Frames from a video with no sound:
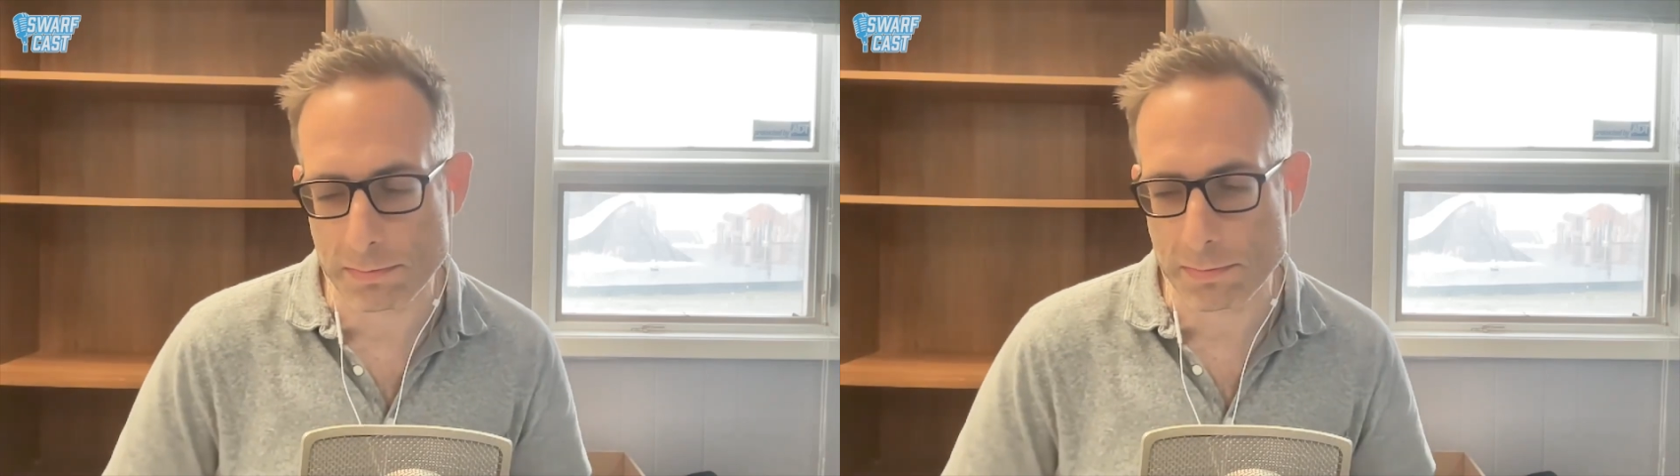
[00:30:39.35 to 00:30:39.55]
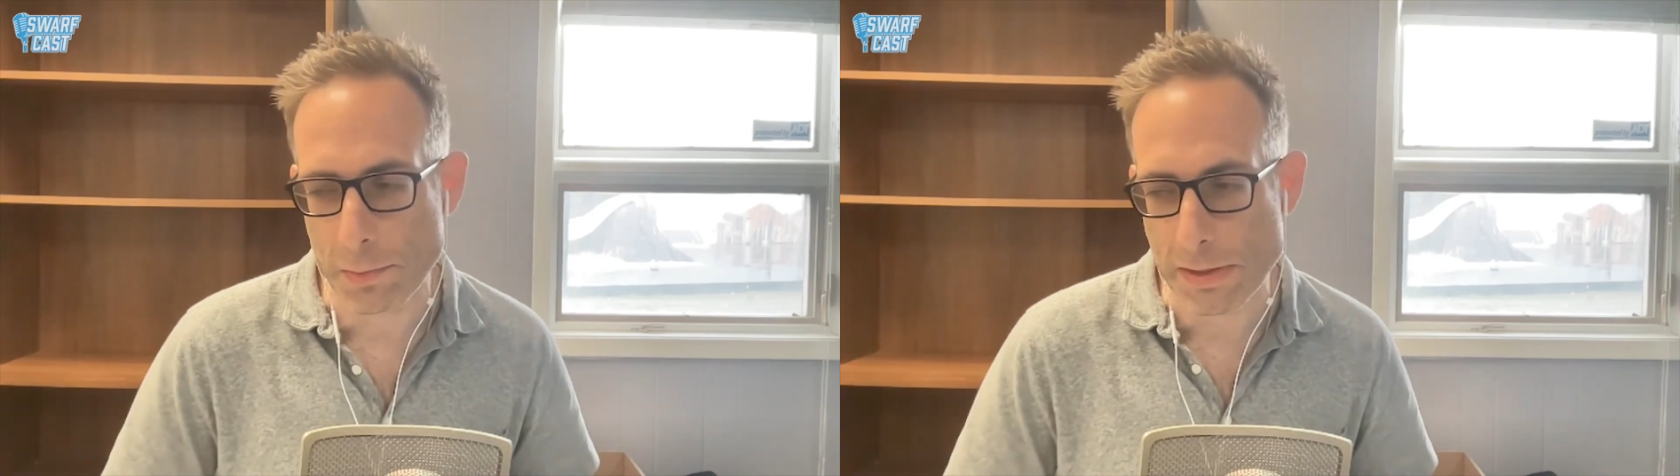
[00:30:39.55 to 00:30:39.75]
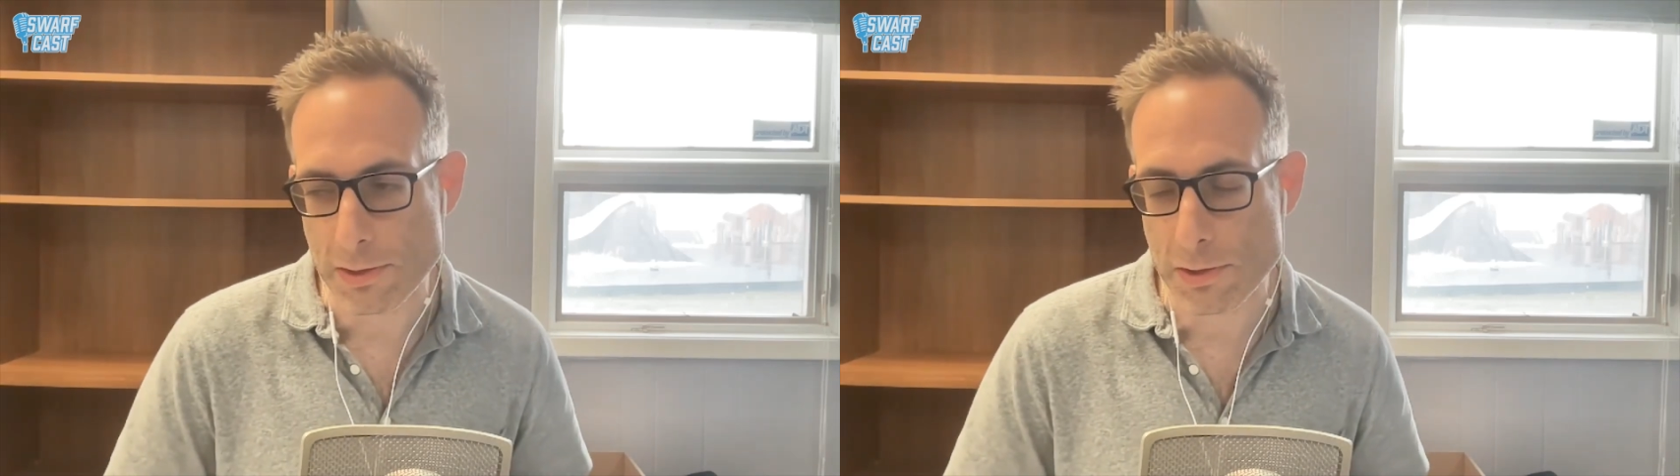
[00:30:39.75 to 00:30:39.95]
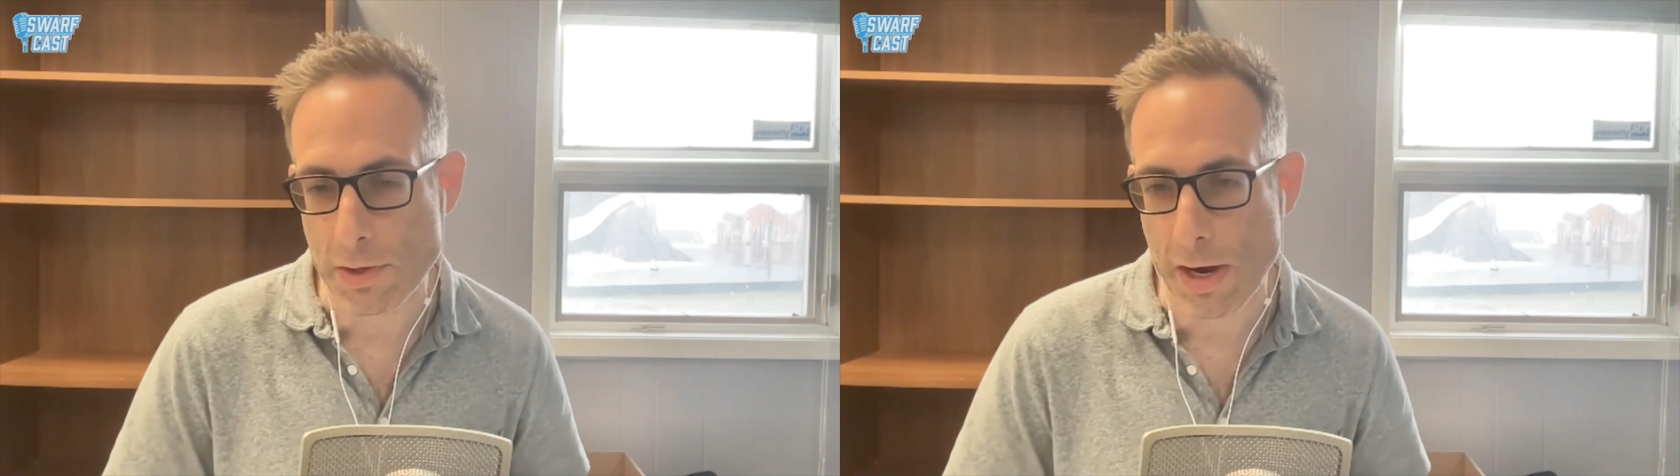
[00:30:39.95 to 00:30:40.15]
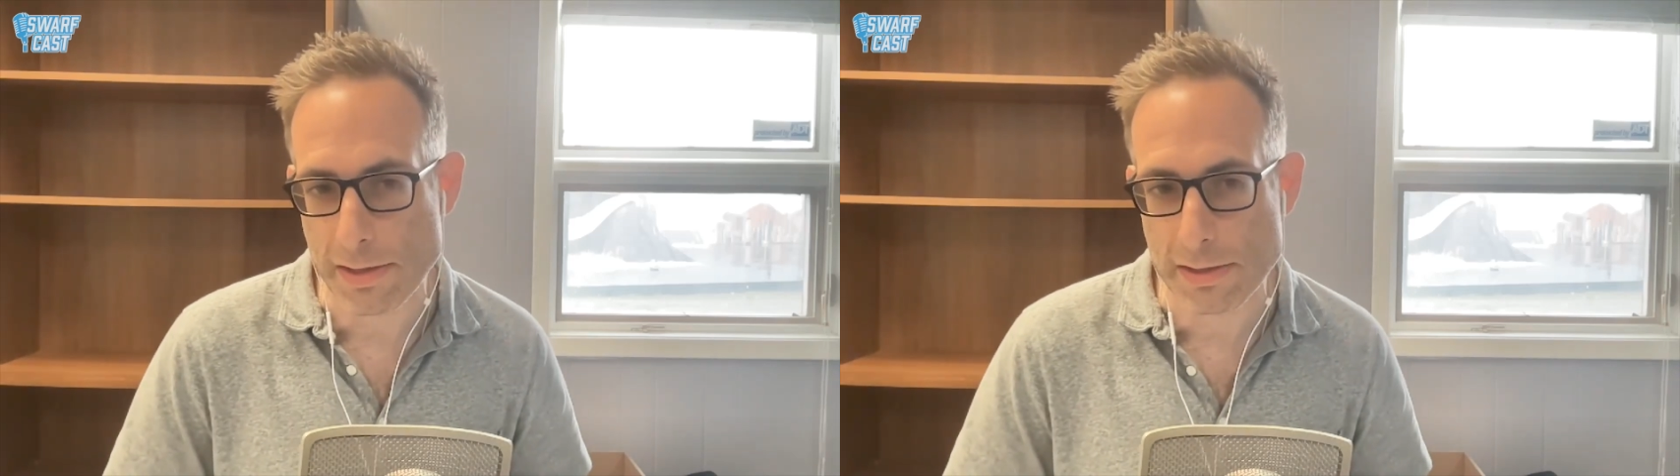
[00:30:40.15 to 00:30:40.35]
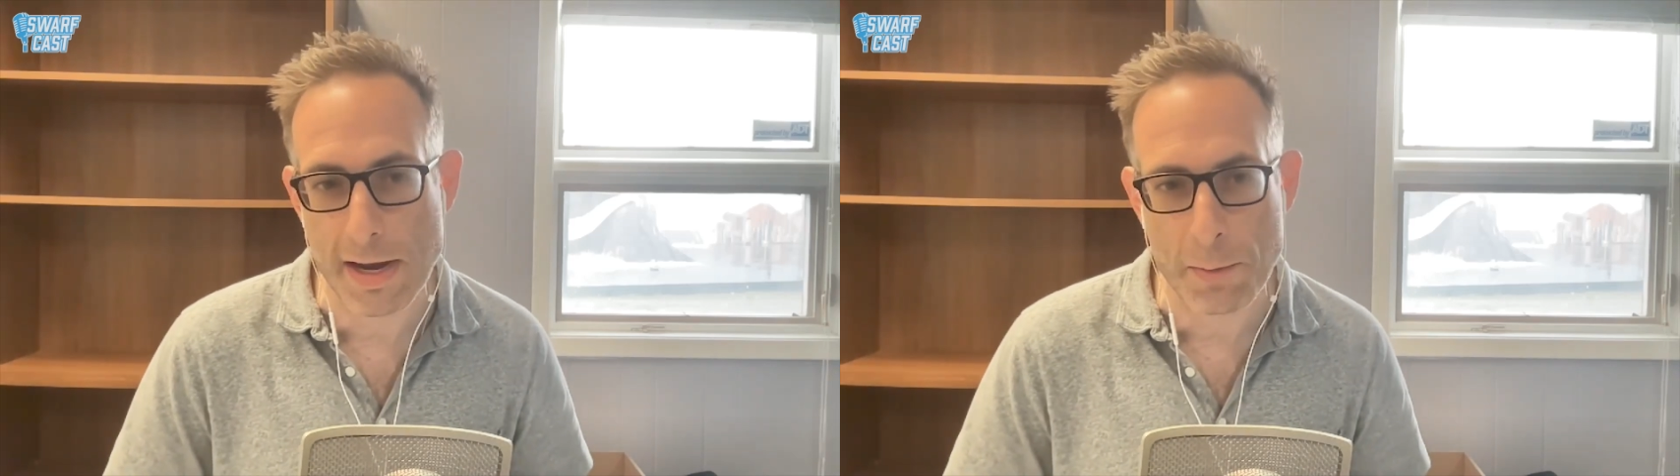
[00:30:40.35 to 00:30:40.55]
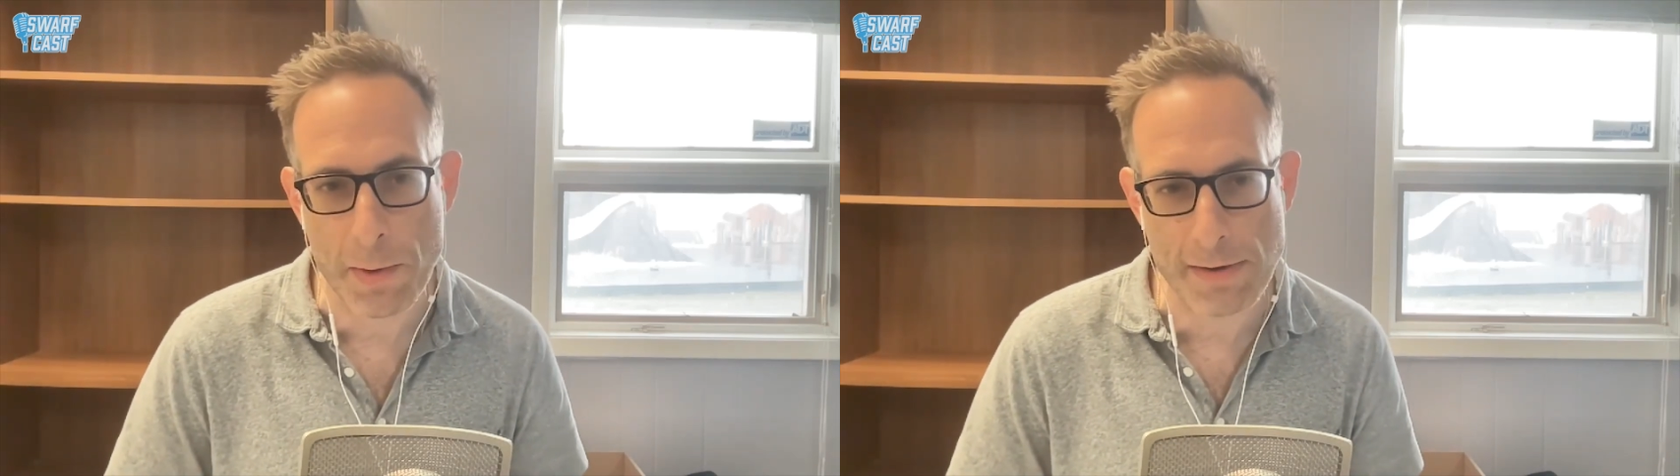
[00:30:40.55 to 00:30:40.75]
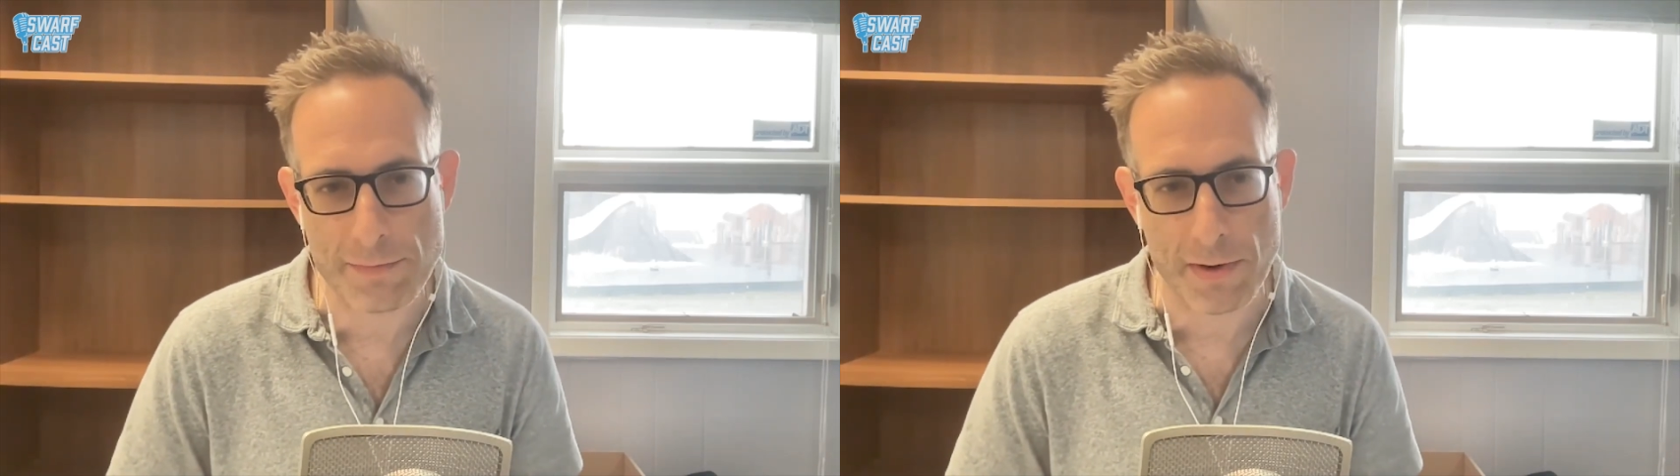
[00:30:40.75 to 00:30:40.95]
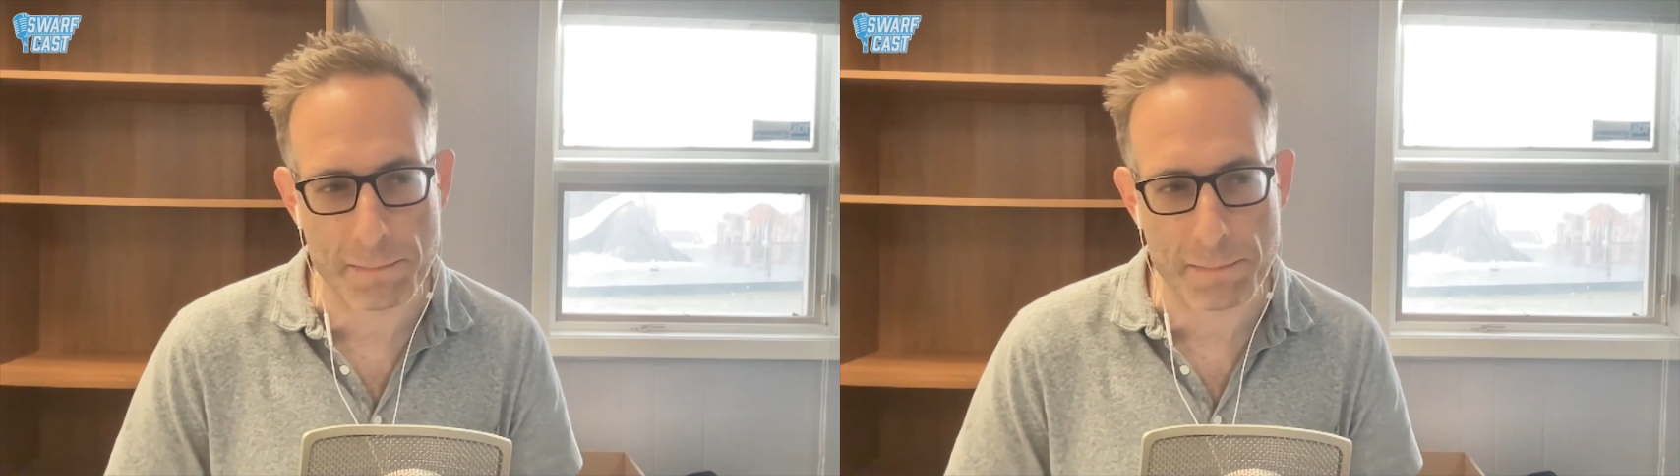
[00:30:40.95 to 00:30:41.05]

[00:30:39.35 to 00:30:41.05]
we try to stay away from,